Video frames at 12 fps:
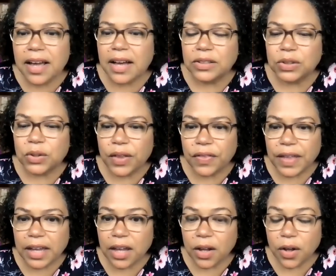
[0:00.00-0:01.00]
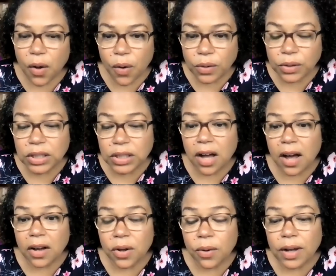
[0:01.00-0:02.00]
so that they can go
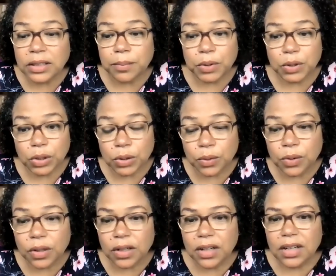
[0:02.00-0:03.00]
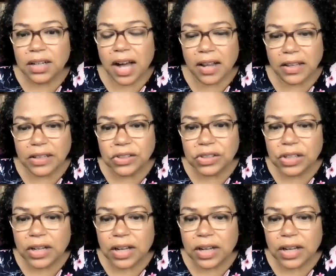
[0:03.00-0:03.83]
on to pursue college.